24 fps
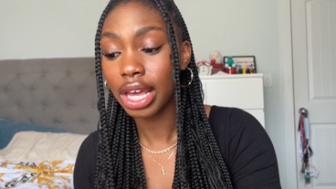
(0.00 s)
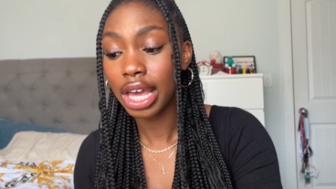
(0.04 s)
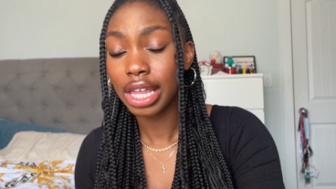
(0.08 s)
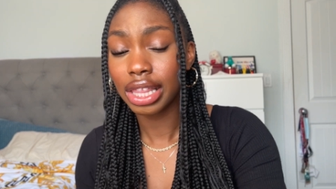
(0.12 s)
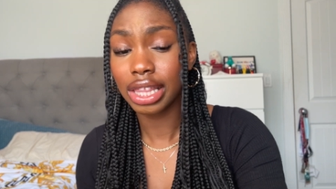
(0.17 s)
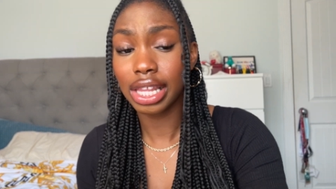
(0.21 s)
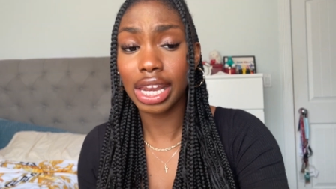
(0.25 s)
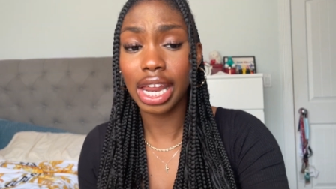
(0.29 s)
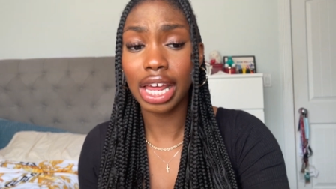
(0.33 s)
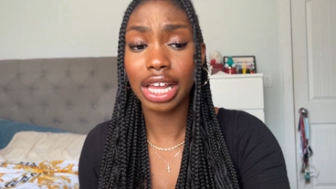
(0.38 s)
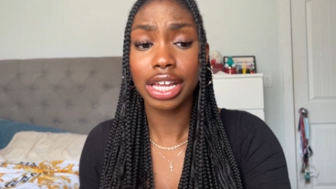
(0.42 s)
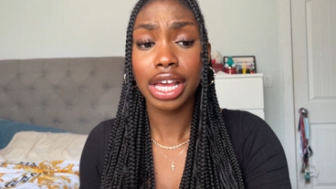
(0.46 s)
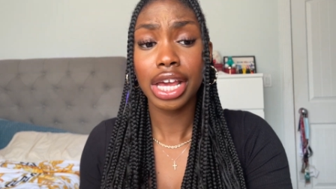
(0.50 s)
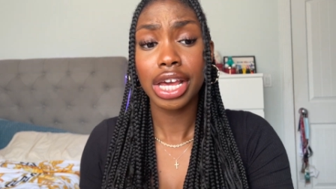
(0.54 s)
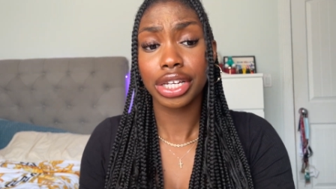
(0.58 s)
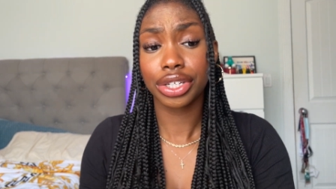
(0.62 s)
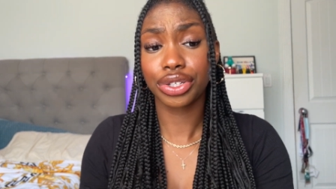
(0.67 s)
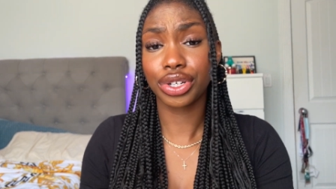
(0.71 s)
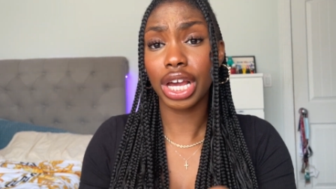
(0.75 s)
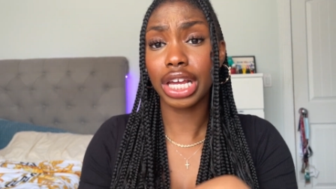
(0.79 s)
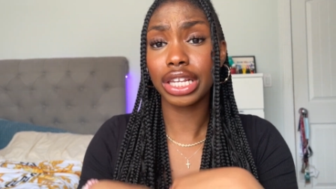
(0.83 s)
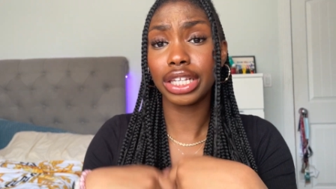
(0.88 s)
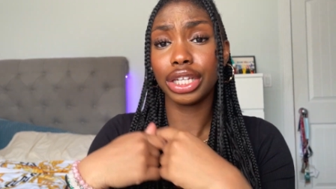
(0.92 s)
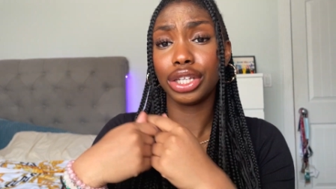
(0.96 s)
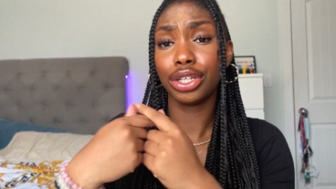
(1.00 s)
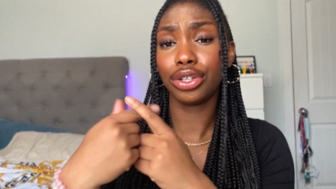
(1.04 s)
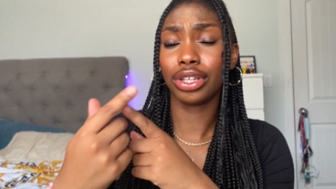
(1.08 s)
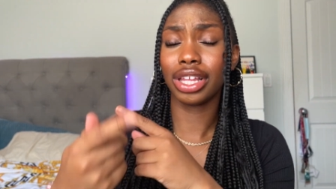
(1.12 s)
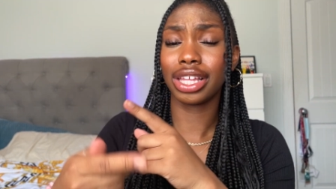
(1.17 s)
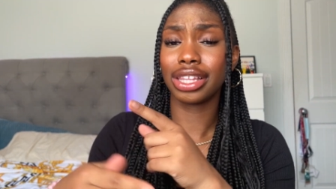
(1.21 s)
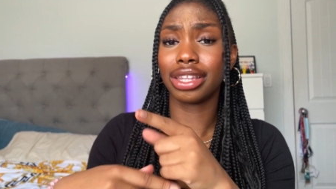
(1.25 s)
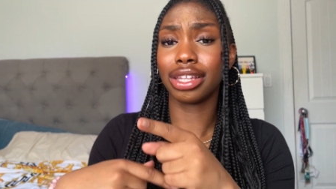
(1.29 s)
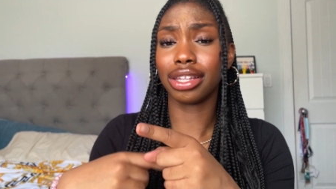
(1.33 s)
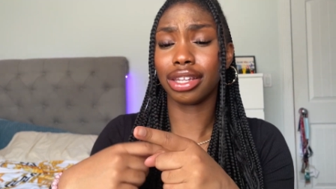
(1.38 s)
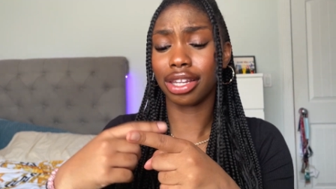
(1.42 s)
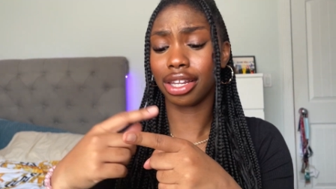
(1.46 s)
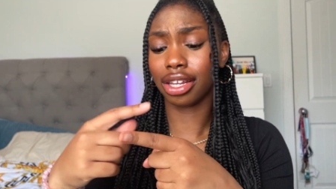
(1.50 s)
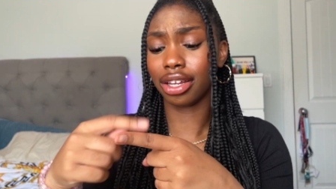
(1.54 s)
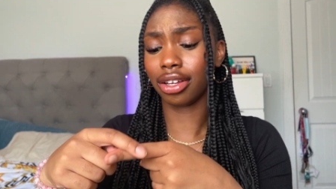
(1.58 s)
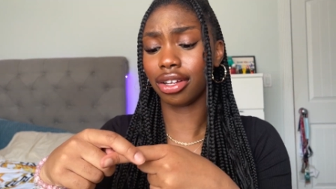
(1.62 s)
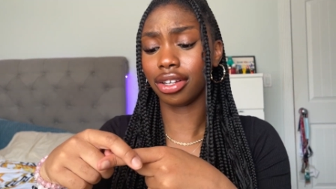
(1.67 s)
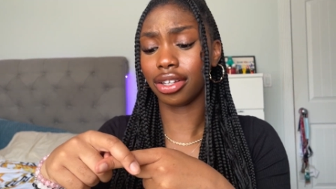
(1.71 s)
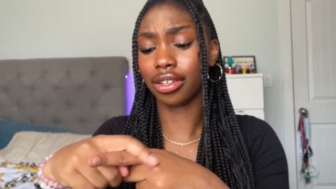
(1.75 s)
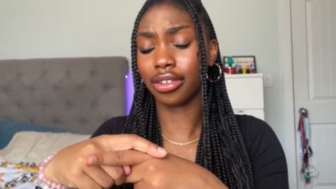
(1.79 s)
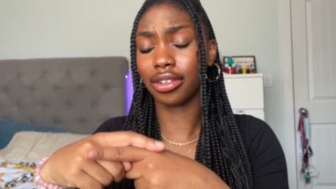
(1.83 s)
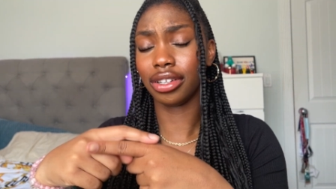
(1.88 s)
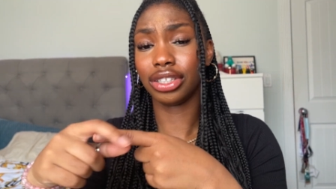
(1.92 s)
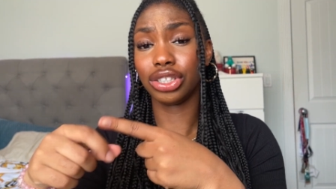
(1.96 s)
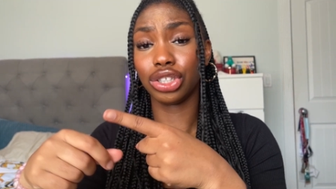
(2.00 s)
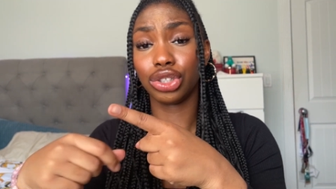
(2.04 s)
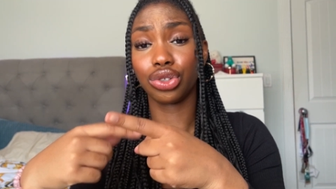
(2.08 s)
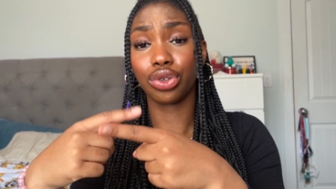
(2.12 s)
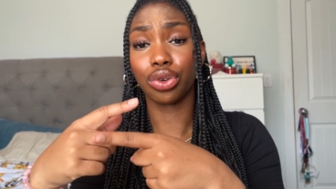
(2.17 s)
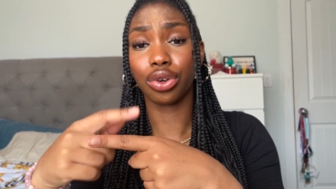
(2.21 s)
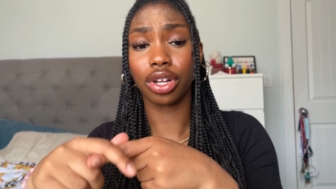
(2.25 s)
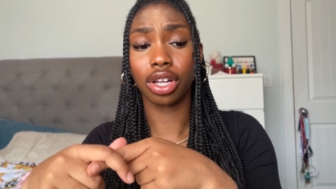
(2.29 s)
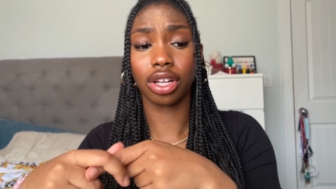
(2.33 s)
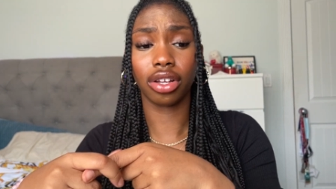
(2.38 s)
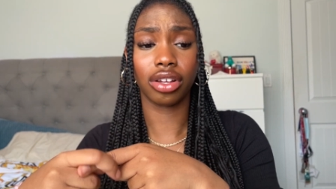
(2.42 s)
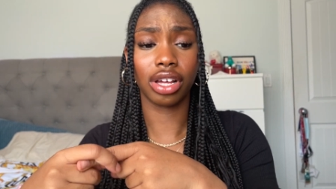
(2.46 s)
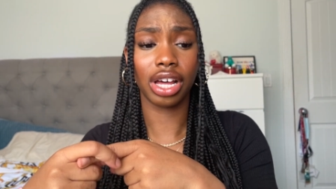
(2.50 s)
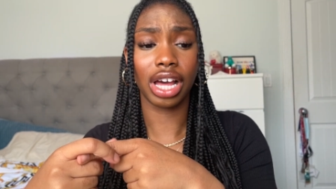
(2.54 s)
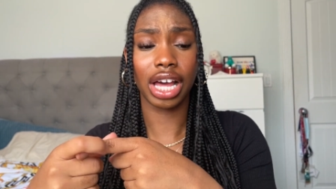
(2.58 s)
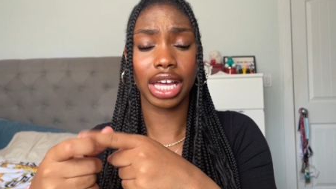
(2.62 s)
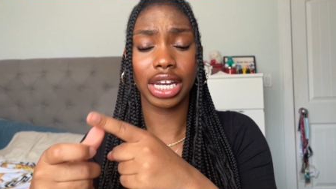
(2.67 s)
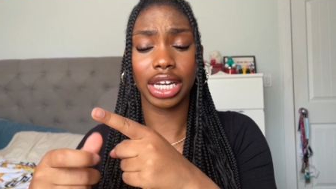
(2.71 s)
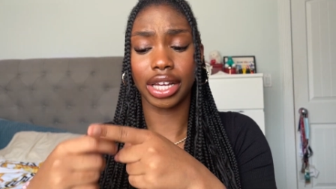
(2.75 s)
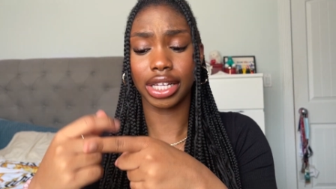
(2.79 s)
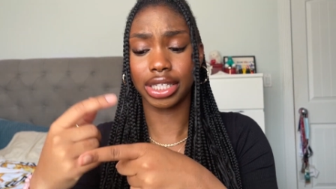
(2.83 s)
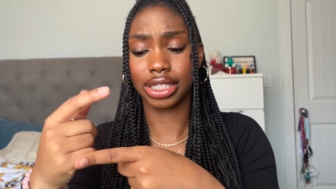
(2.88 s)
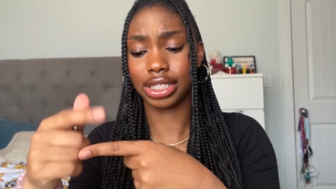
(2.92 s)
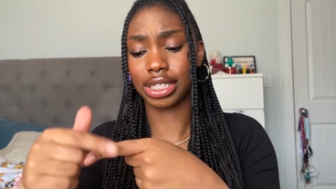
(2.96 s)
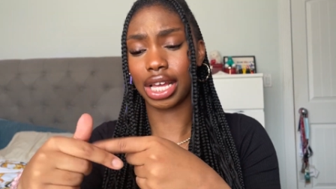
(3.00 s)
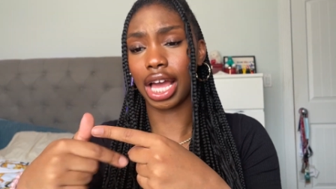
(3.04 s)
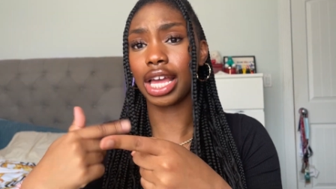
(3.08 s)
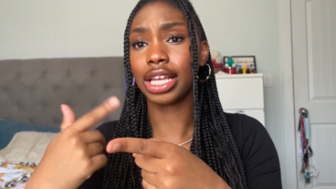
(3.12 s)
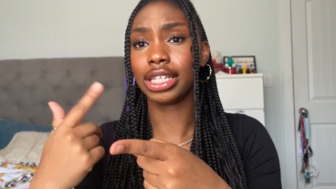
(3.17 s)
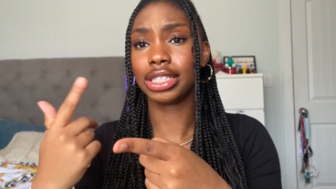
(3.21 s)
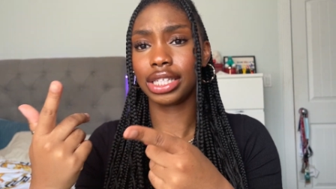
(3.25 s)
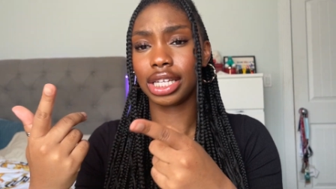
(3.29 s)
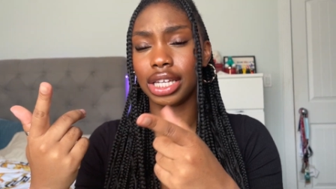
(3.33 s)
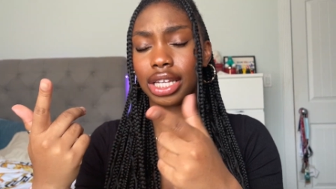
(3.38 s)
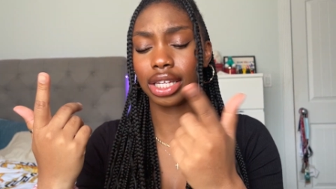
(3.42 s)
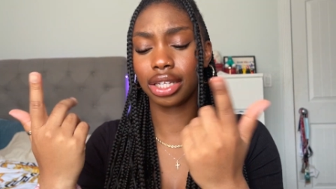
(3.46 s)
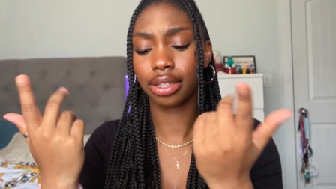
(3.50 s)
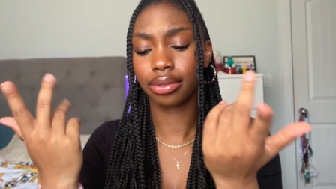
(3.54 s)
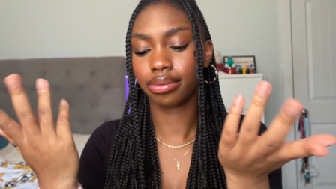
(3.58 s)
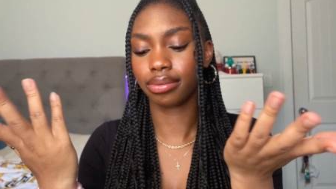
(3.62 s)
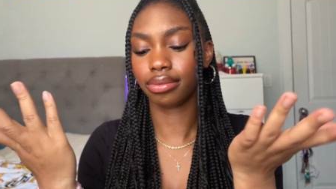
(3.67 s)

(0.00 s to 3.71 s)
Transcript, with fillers: Then I tried to do like the little tutorial how to size it.